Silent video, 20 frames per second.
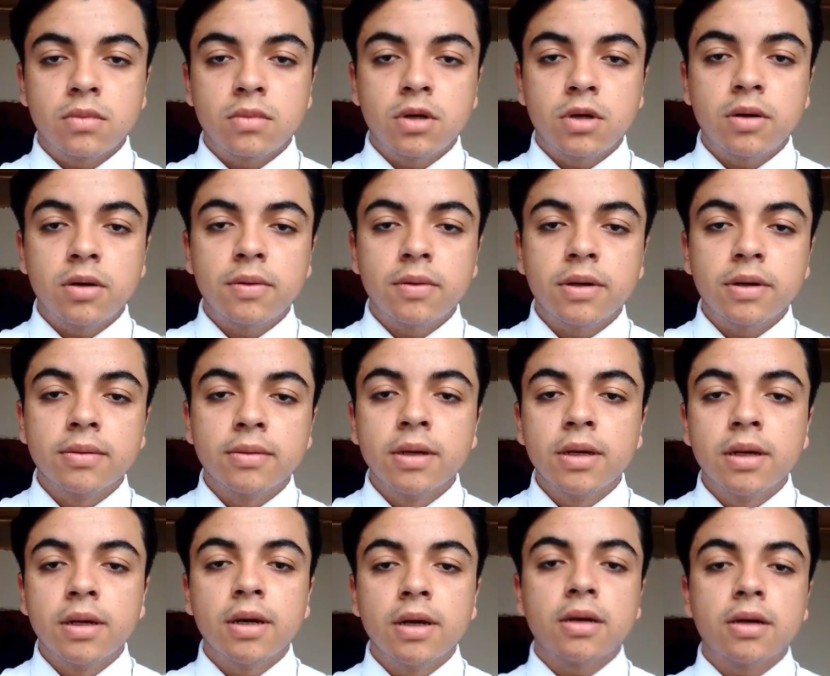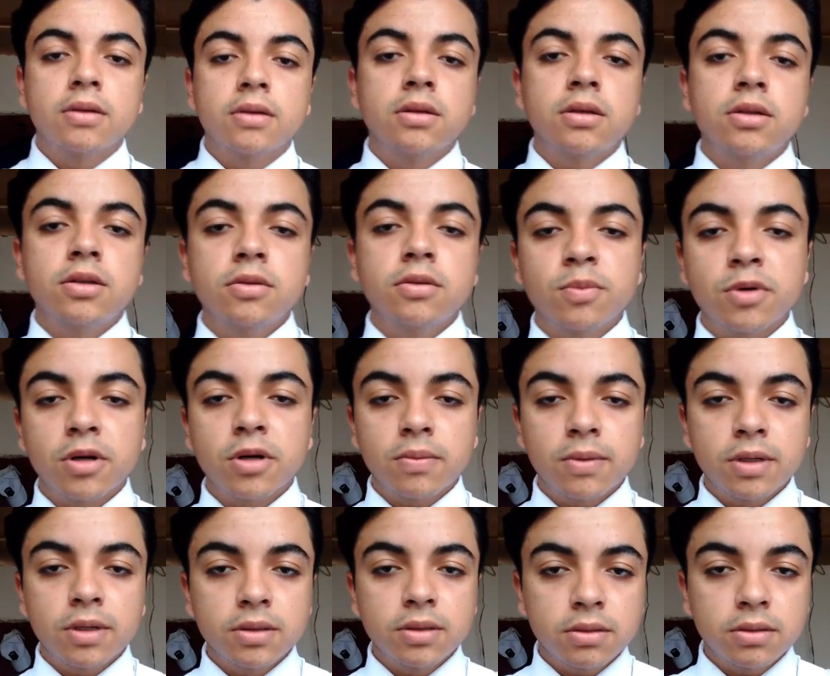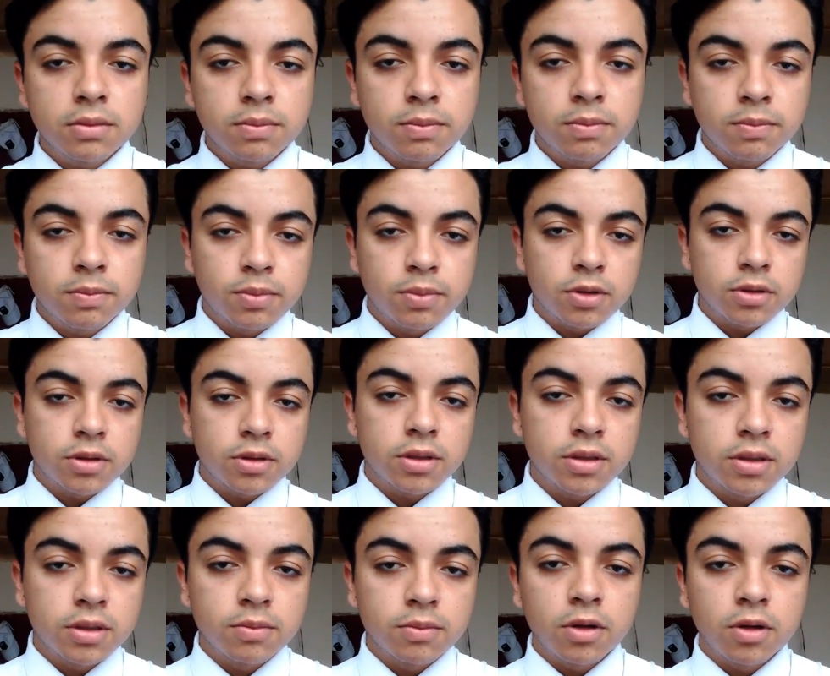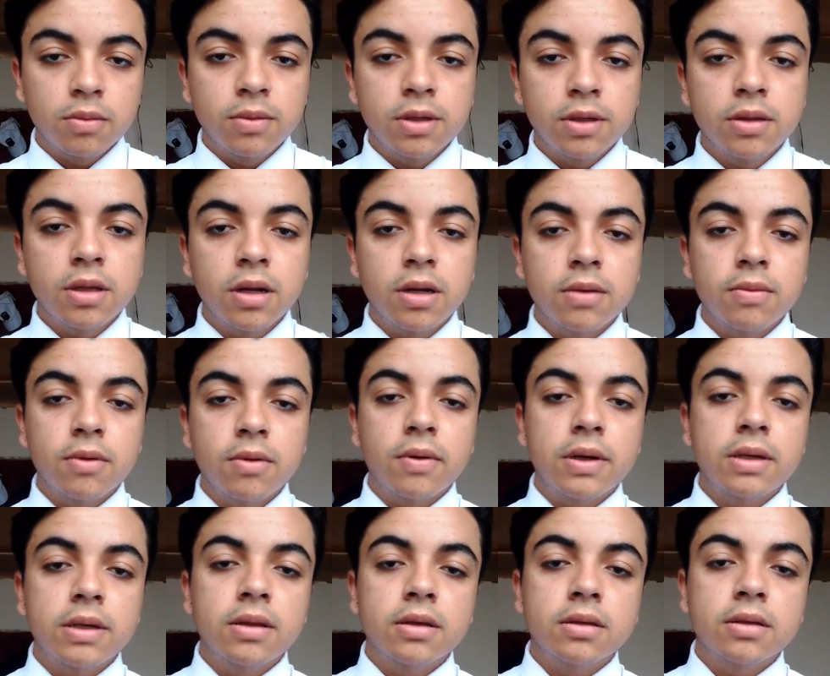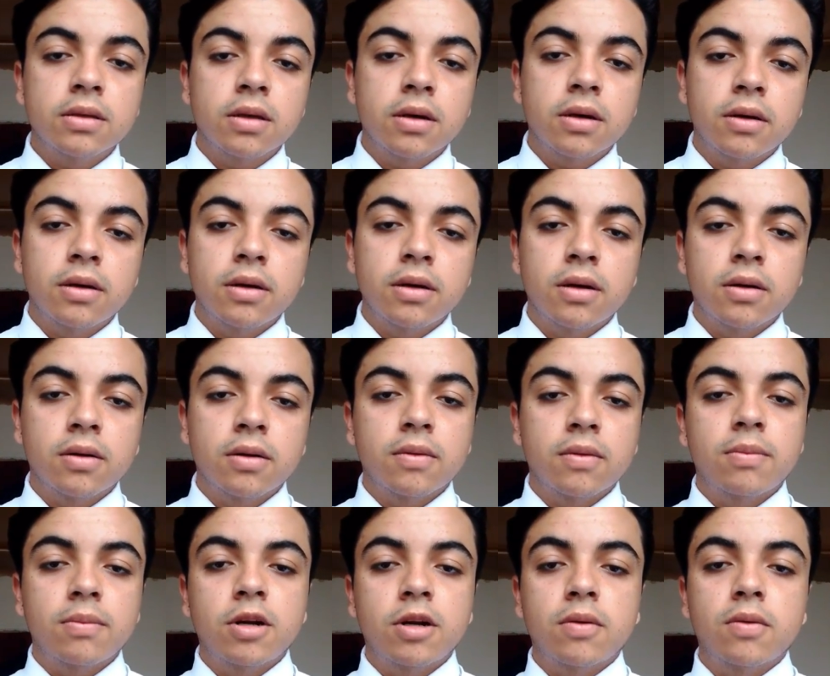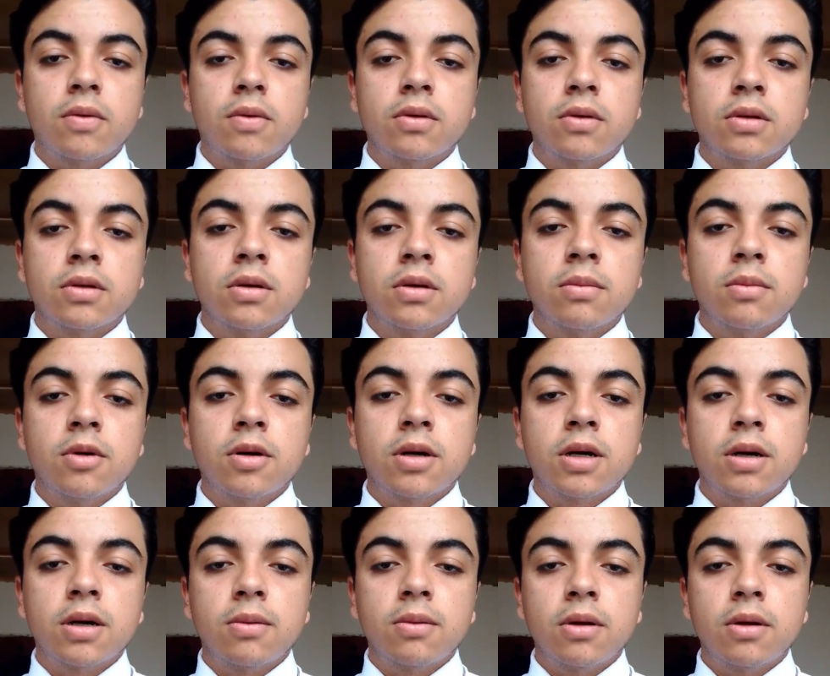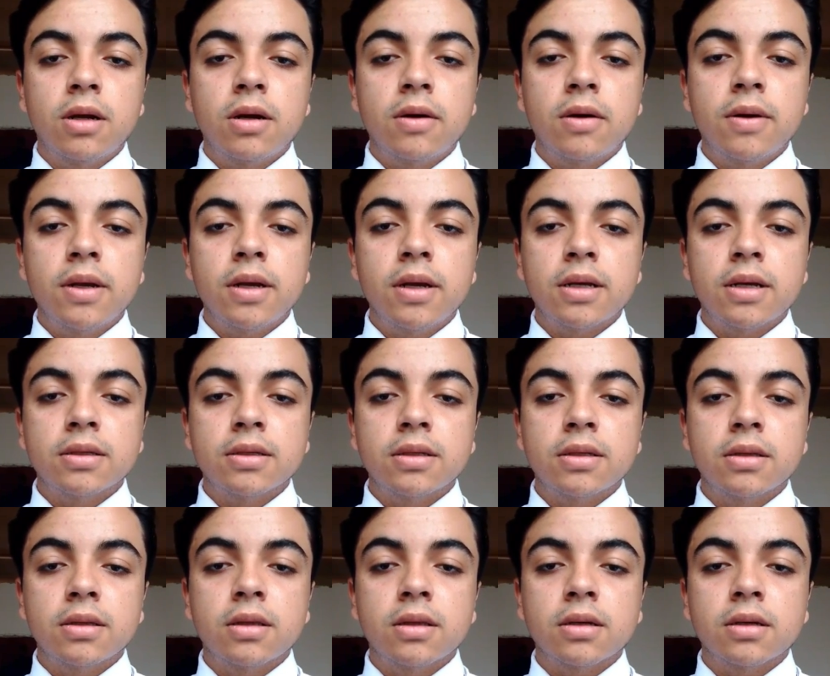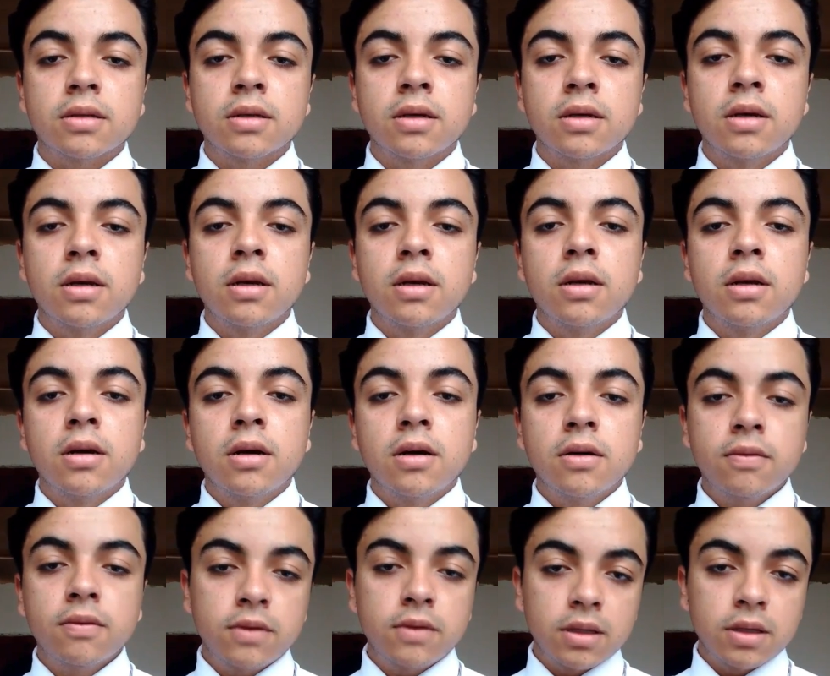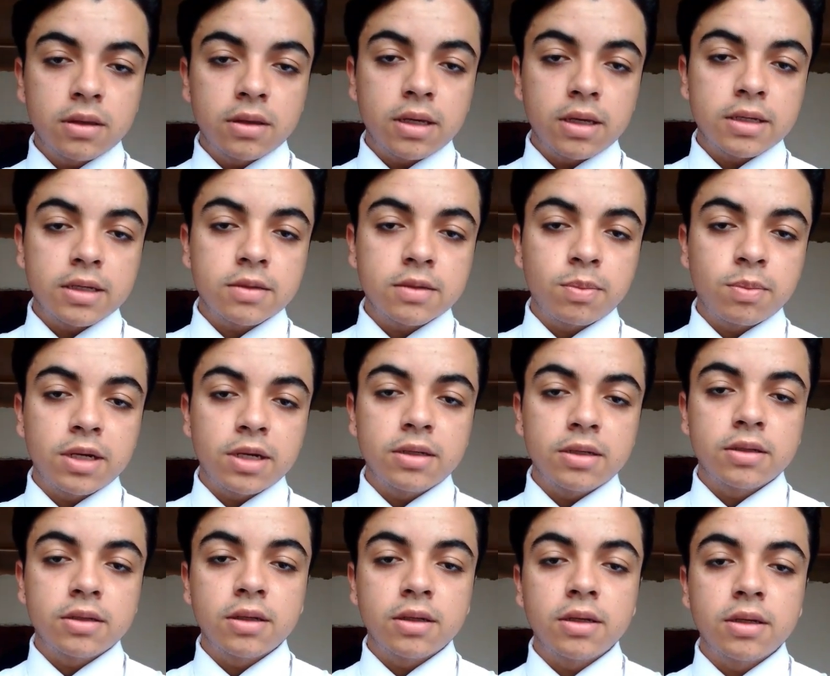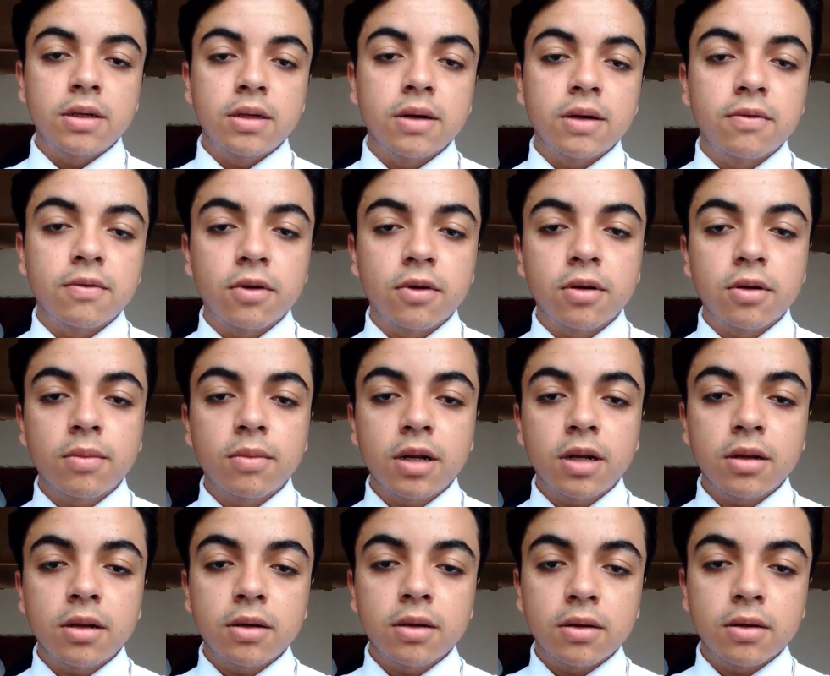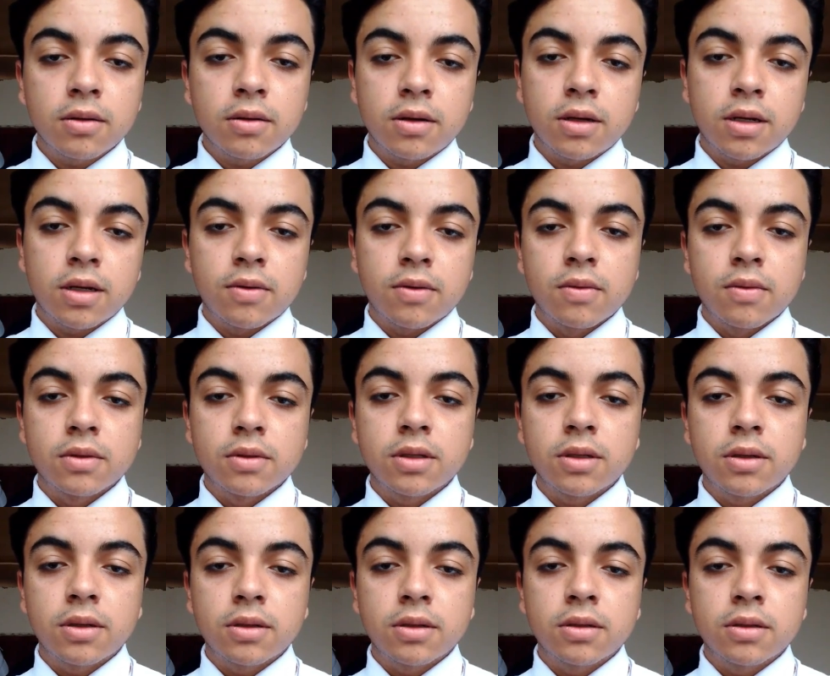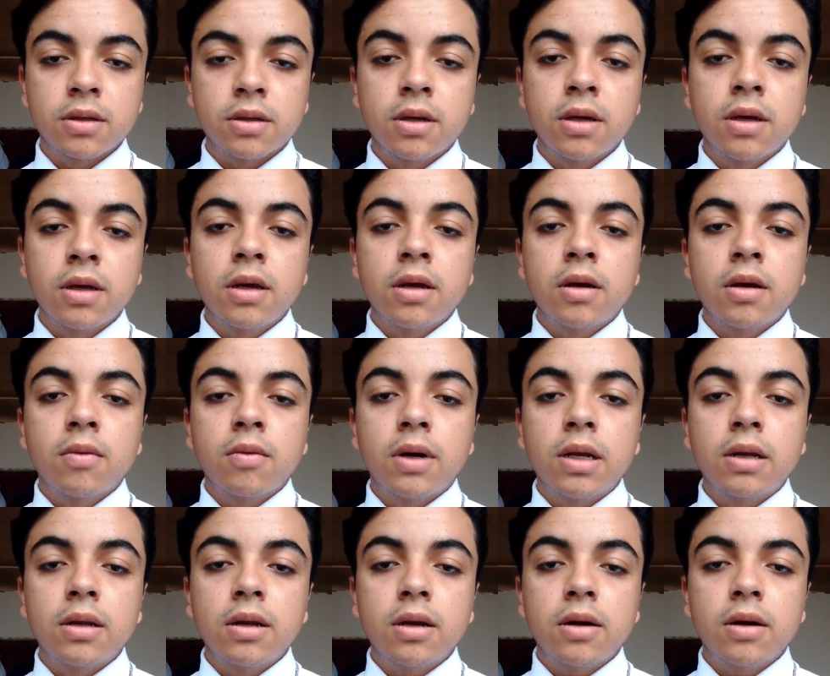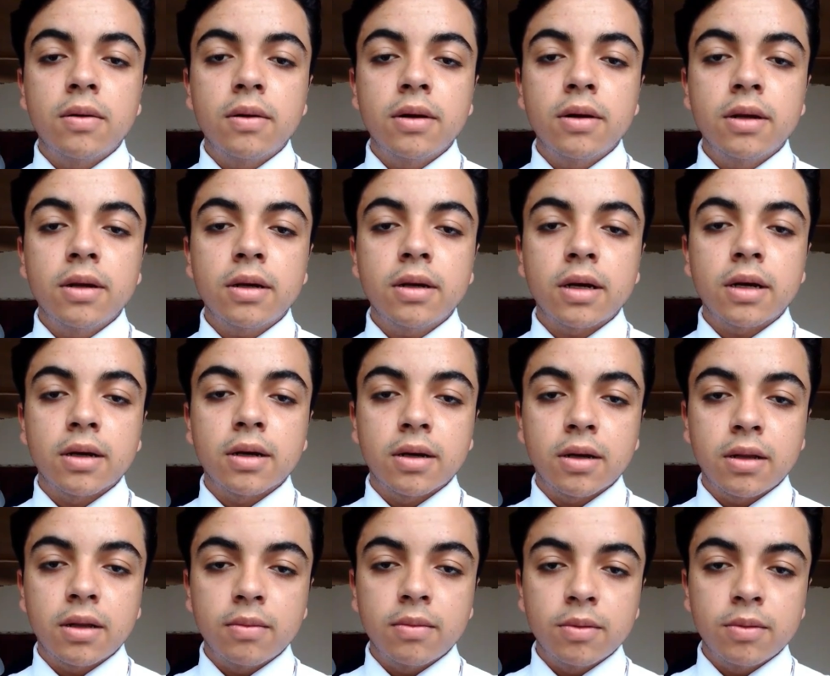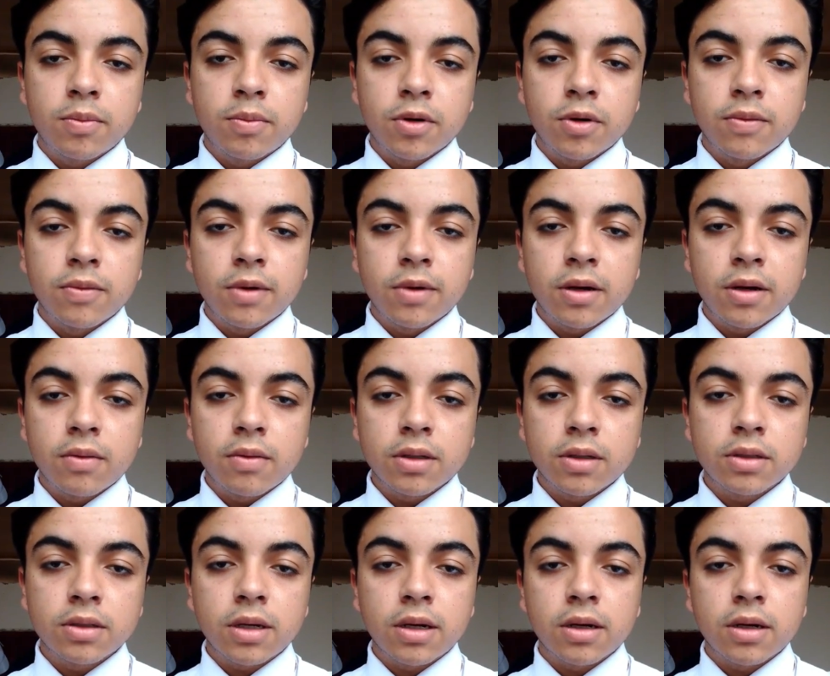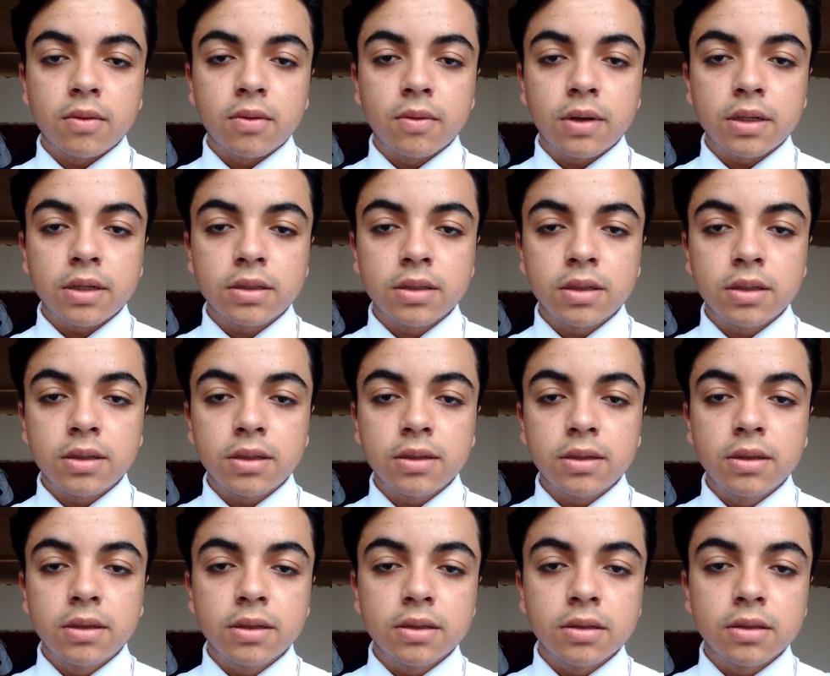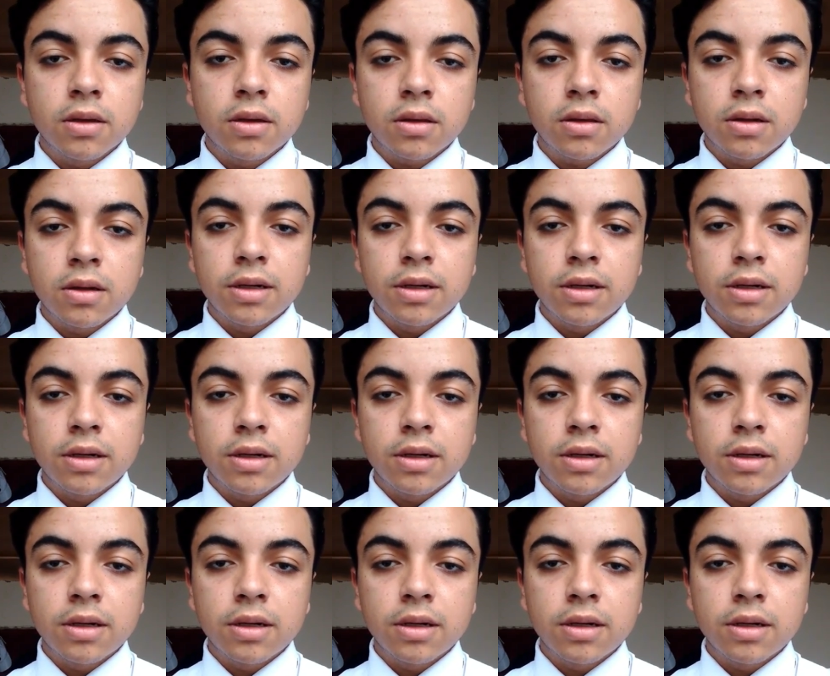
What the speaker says: Learning, a conscious process involving deliberate study on grammar rules, vocabulary, and syntax, often takes place in a formal classroom settings. While learning can help improve language accuracy, it does not